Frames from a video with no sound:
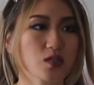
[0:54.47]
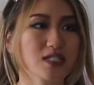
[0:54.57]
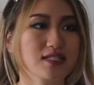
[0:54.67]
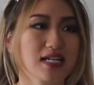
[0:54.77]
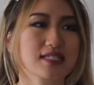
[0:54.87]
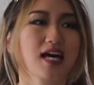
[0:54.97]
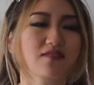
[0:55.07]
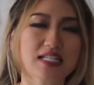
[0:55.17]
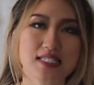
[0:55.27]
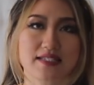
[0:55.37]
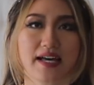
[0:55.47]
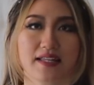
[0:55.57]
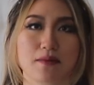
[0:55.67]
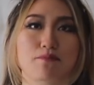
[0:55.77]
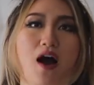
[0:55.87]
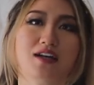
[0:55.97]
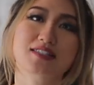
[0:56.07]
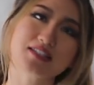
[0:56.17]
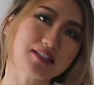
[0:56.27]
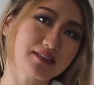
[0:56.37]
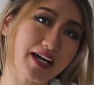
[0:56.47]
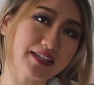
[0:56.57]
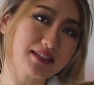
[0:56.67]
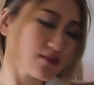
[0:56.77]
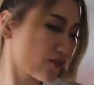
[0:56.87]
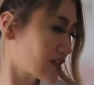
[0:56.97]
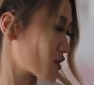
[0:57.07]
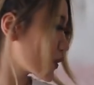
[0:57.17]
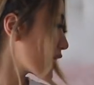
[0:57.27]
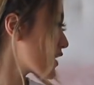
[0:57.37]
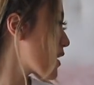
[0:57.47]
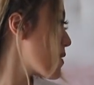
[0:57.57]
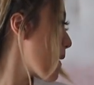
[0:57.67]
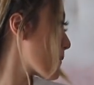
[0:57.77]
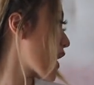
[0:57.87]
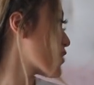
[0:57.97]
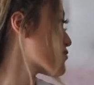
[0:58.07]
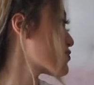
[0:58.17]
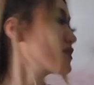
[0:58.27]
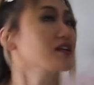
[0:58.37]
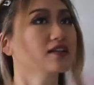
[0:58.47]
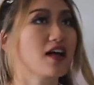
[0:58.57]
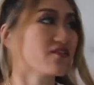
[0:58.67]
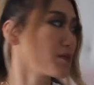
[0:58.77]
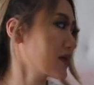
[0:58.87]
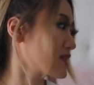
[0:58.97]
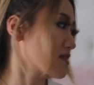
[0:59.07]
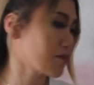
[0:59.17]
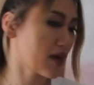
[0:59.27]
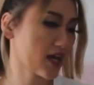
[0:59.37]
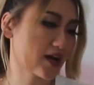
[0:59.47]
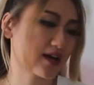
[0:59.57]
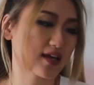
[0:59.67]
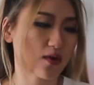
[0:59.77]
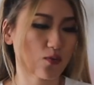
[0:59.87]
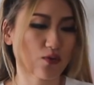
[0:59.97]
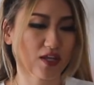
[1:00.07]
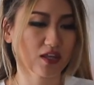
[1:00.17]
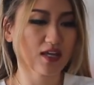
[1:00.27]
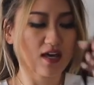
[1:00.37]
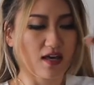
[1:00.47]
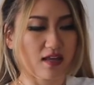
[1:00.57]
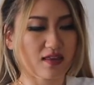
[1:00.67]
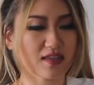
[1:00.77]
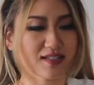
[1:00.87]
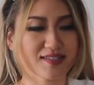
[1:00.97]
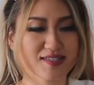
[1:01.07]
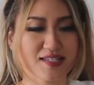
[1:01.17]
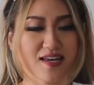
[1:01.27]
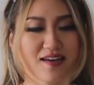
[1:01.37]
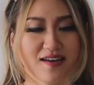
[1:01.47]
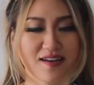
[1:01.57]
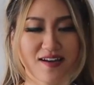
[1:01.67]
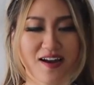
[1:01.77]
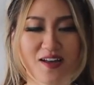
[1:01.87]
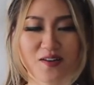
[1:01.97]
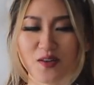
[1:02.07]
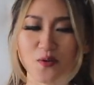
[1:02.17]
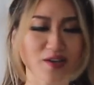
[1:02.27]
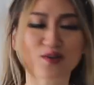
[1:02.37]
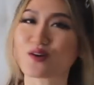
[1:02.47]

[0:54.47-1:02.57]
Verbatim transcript: So it does have that slightly boxier 90s fit to it, but I really love it because I'm pairing it with this, I don't know what